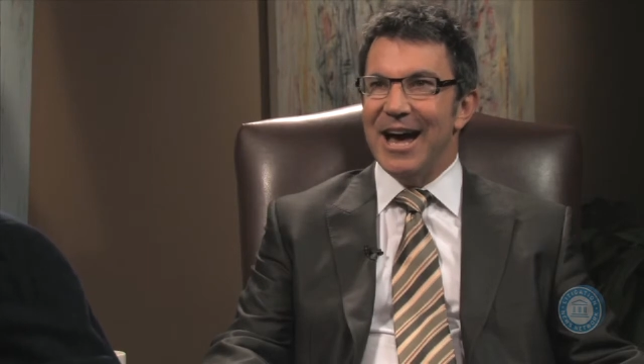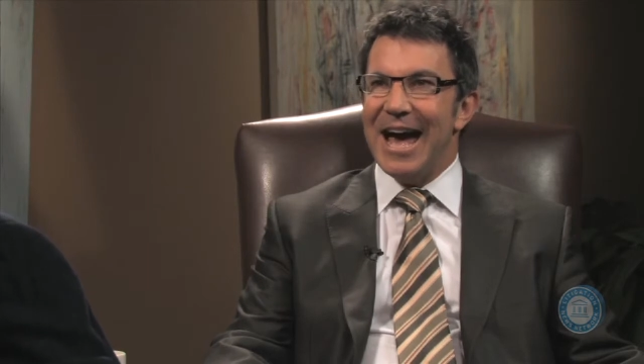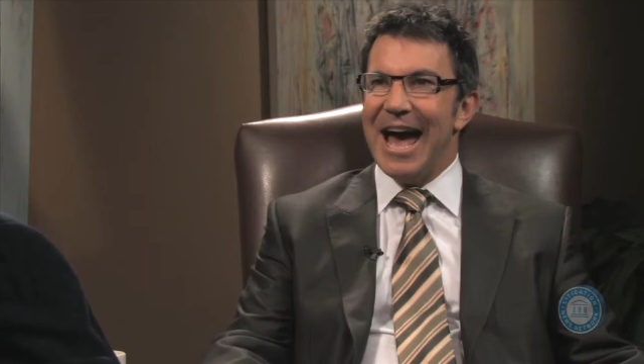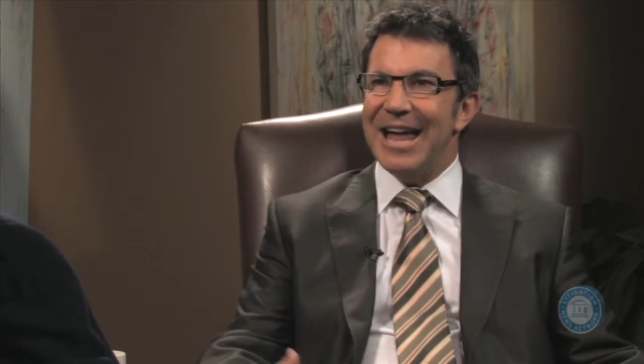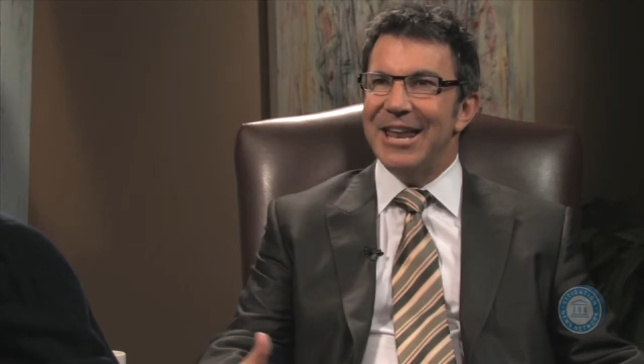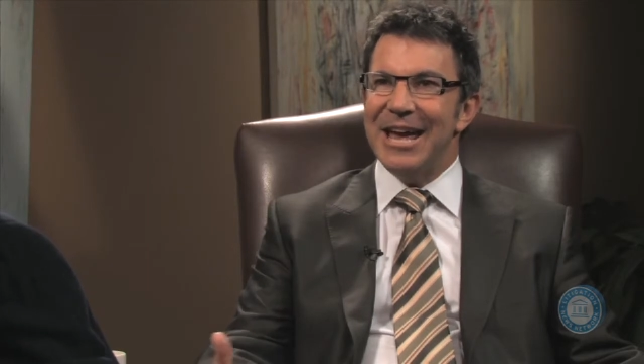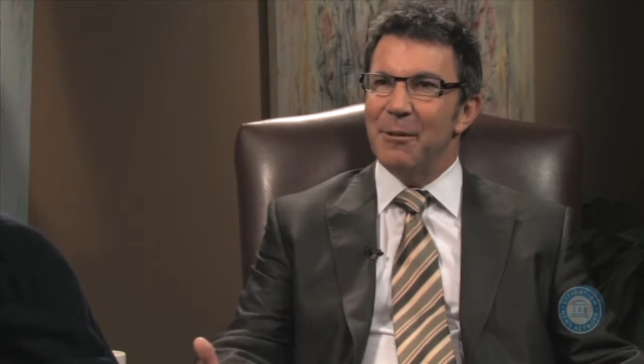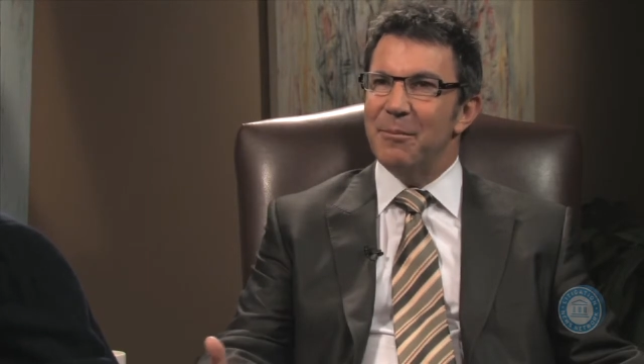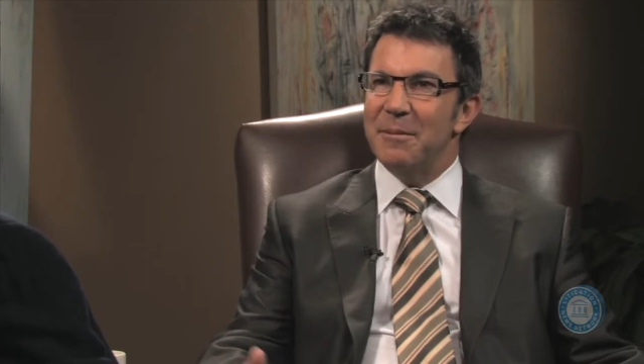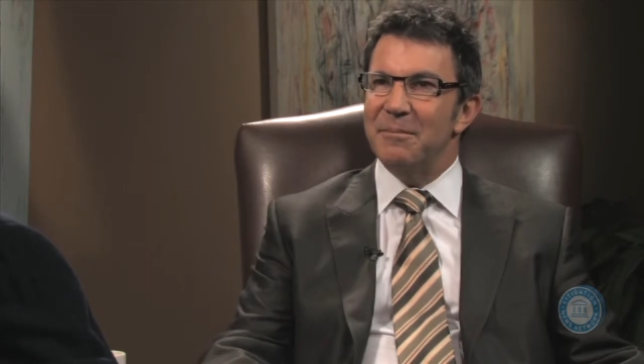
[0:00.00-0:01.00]
How do you
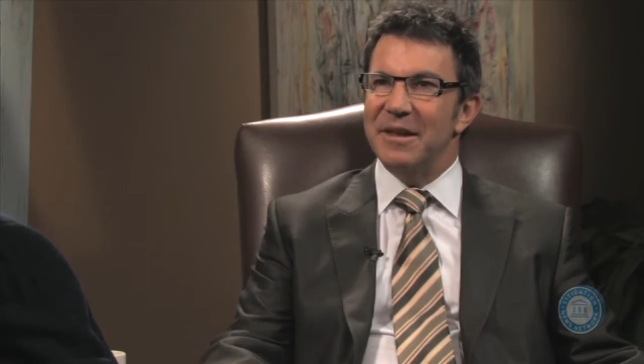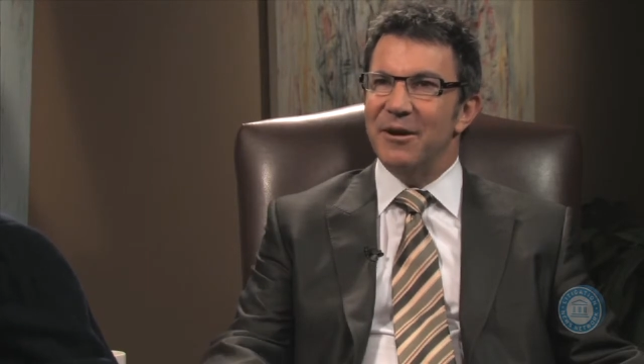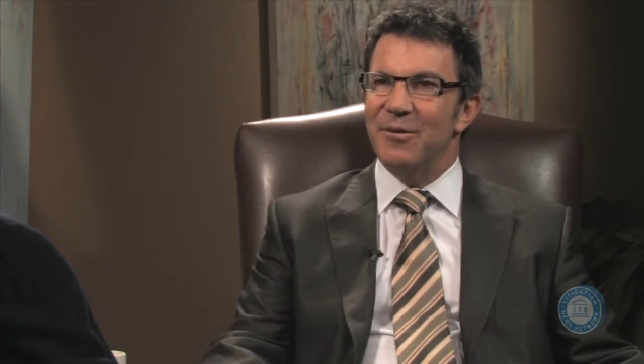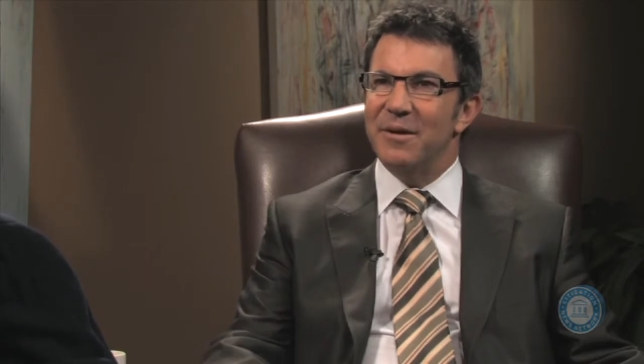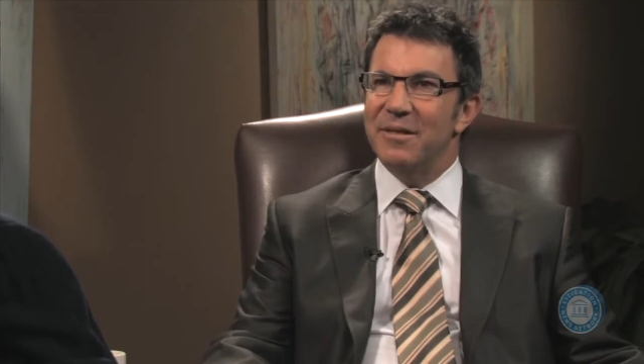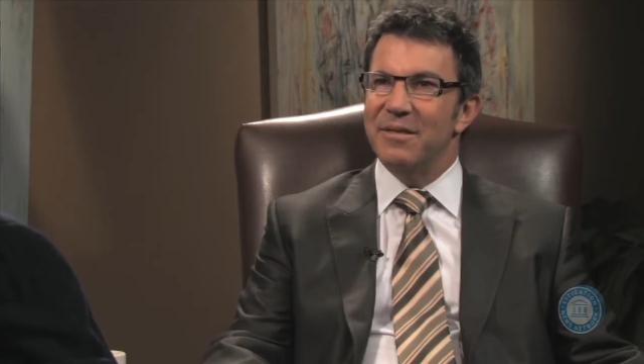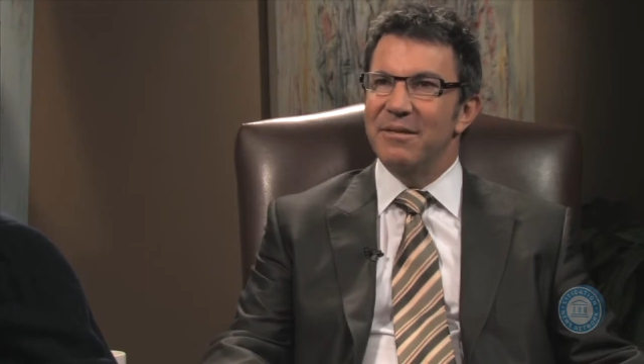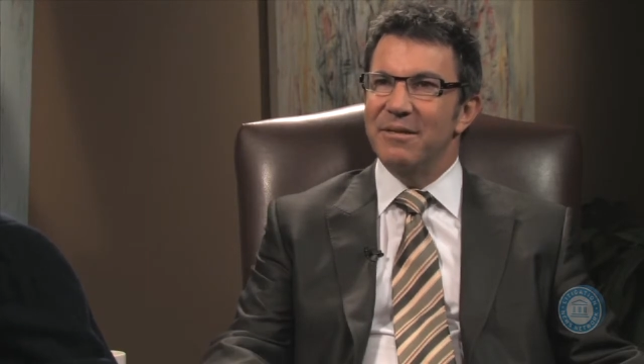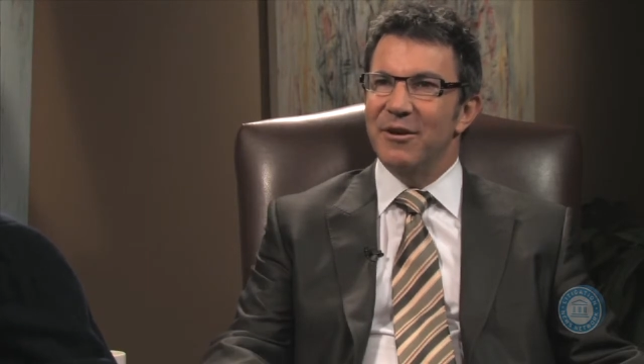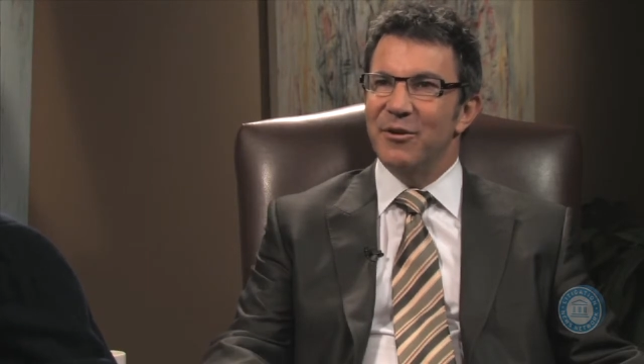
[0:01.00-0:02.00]
help them deal with
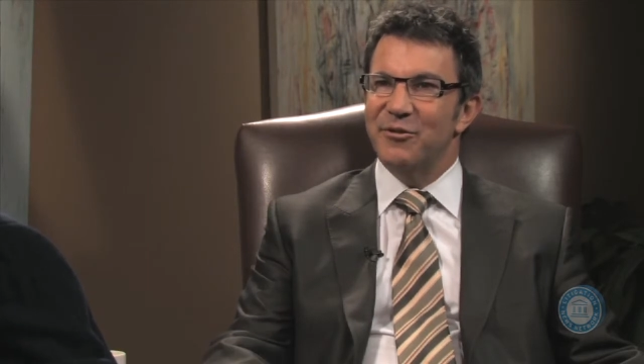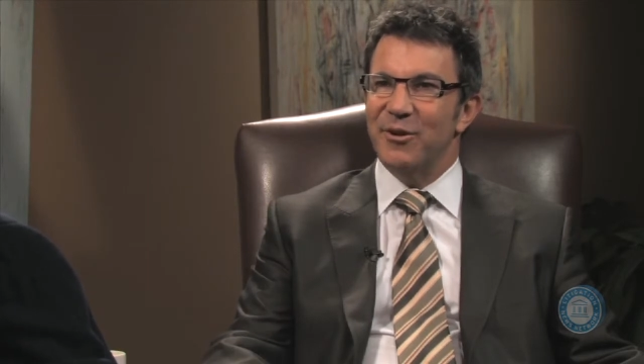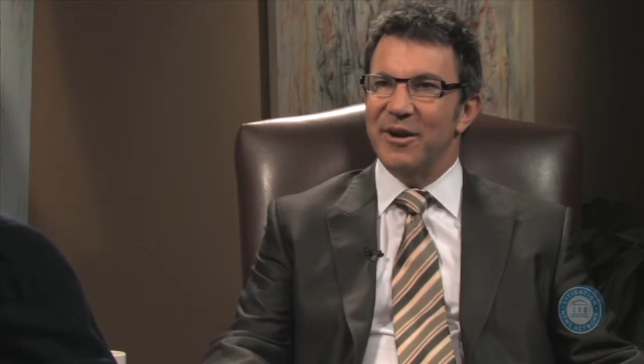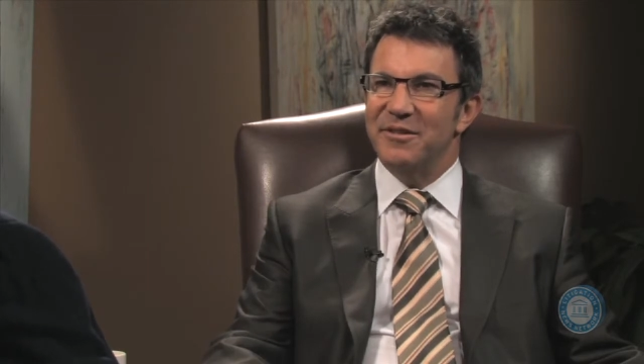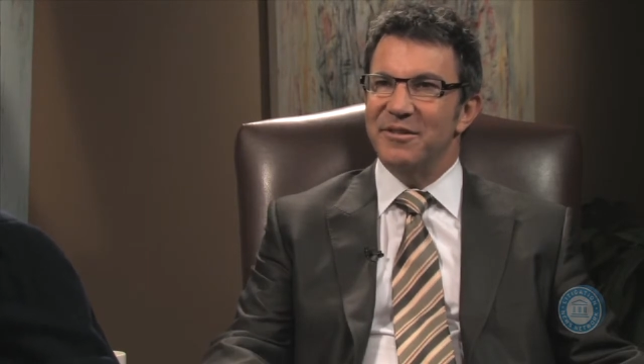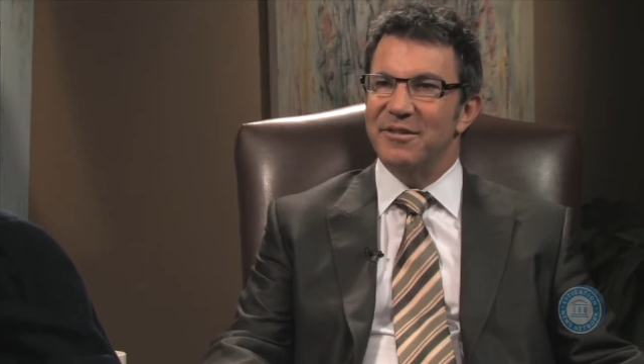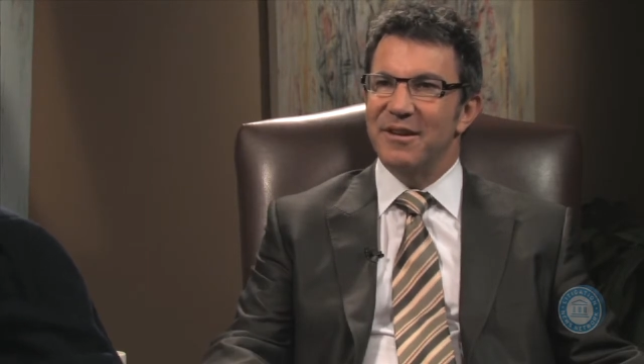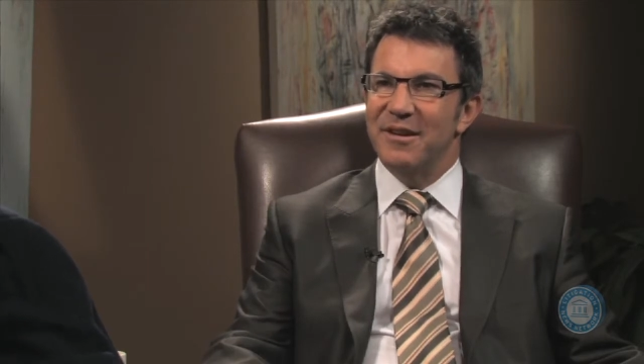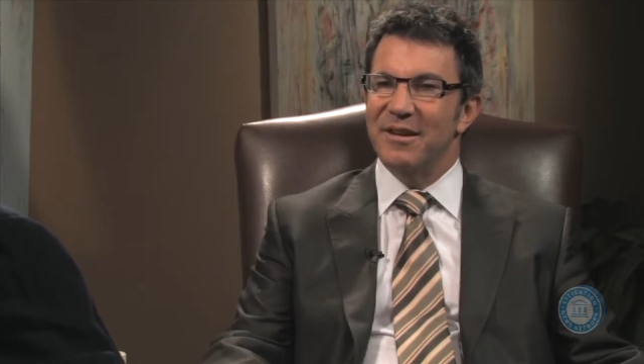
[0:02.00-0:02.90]
those stresses?